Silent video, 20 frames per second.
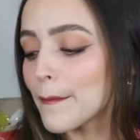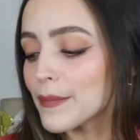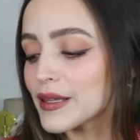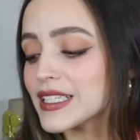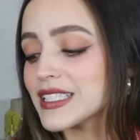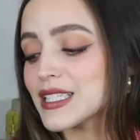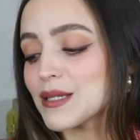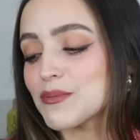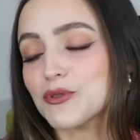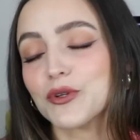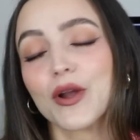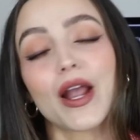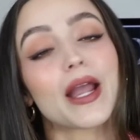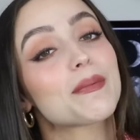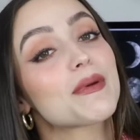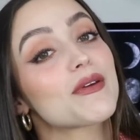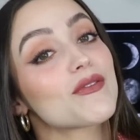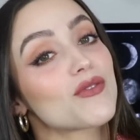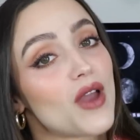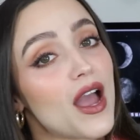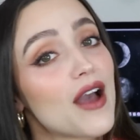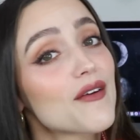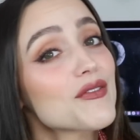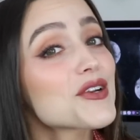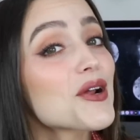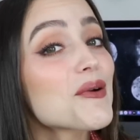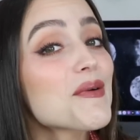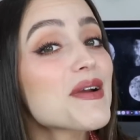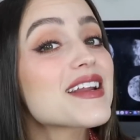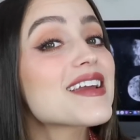Please subscribe if you haven't
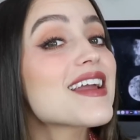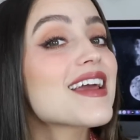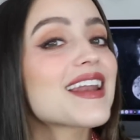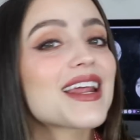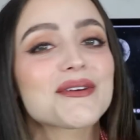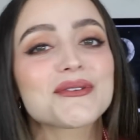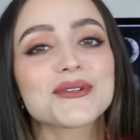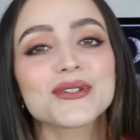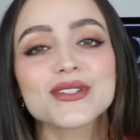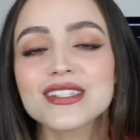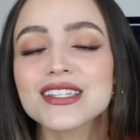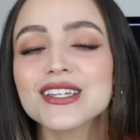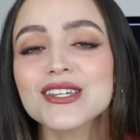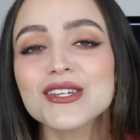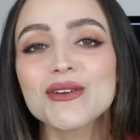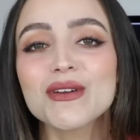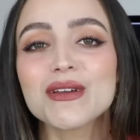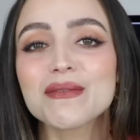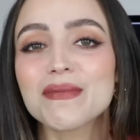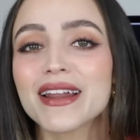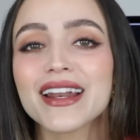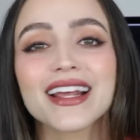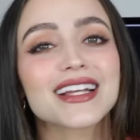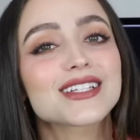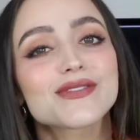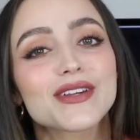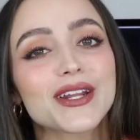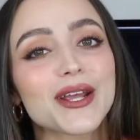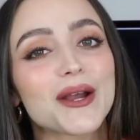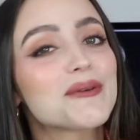already, and I will see you in my
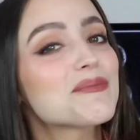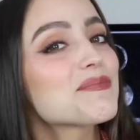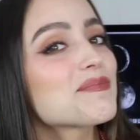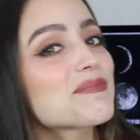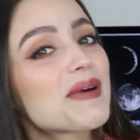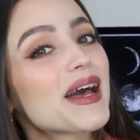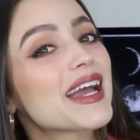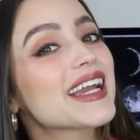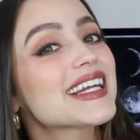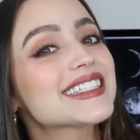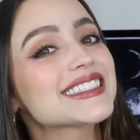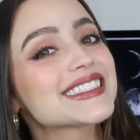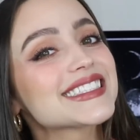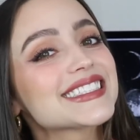next video. Bye.